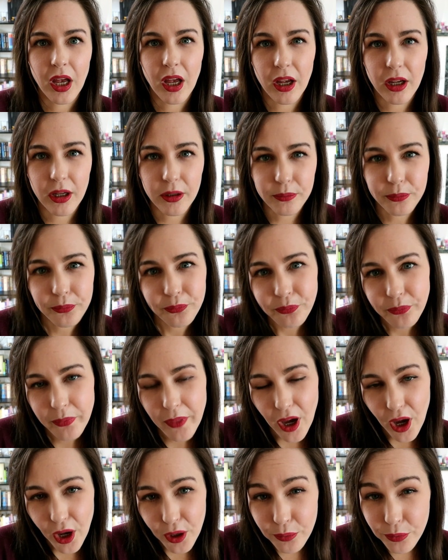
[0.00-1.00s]

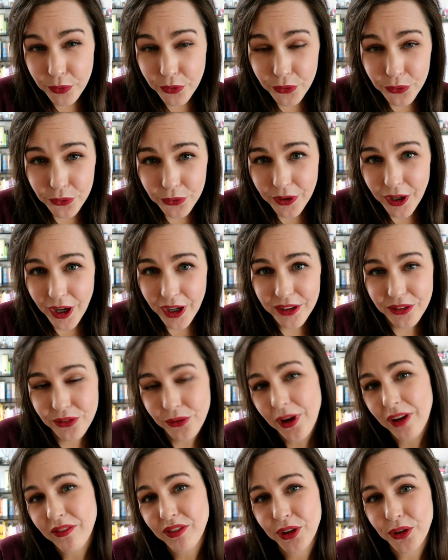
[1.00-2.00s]
I hope you guys all
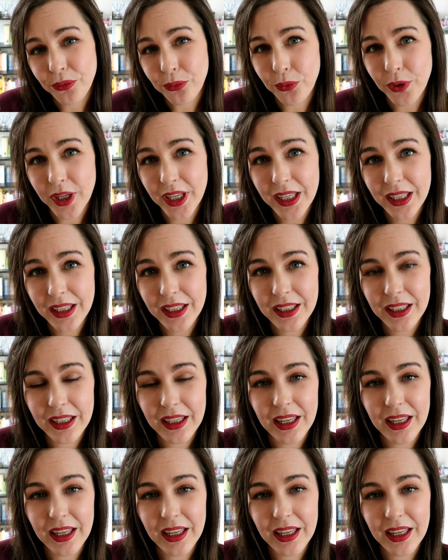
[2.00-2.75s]
have a good week.